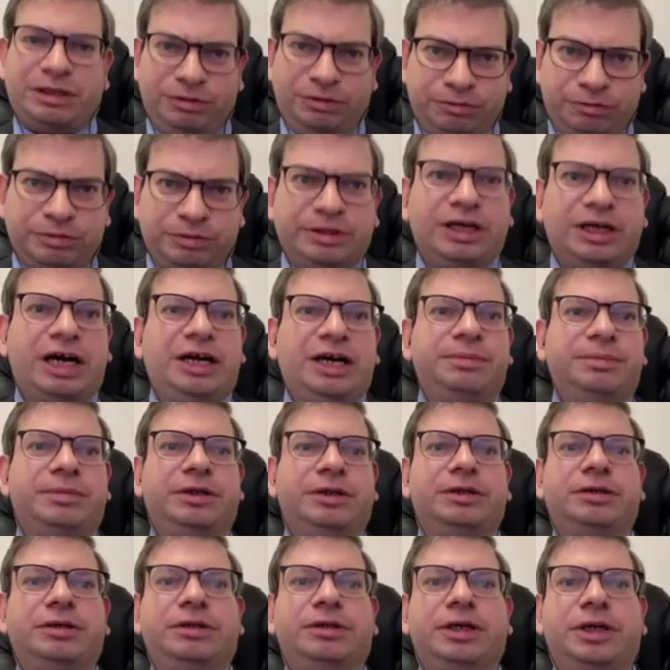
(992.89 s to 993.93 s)

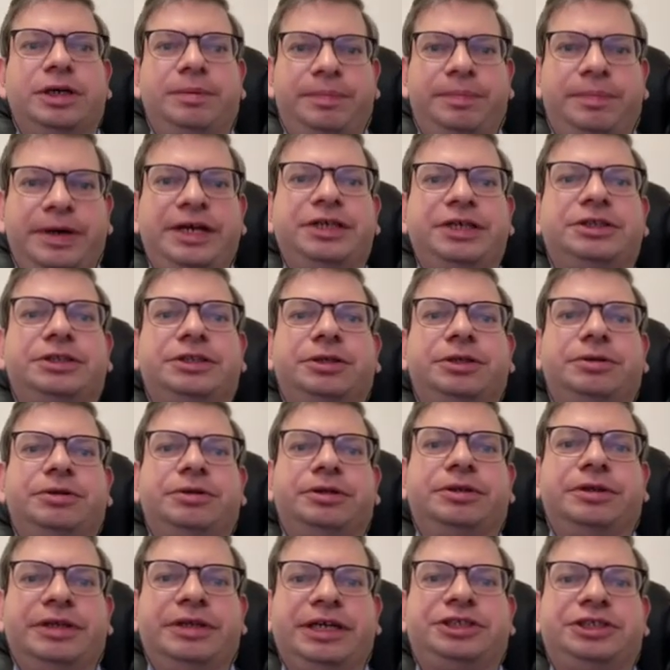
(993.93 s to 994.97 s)
reliable, based
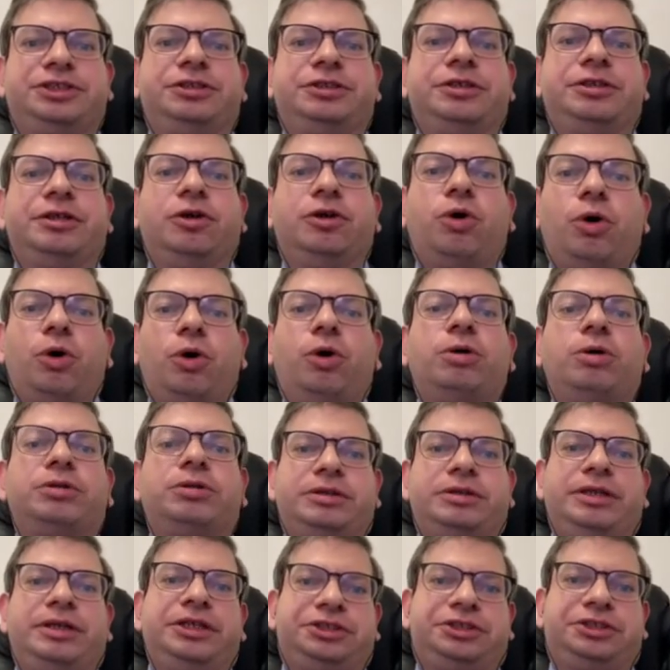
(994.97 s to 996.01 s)
on old
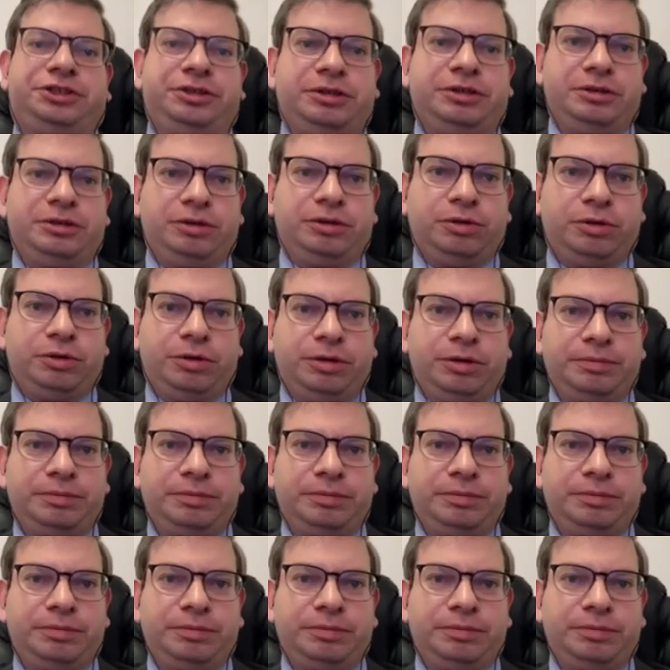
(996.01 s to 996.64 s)
national law.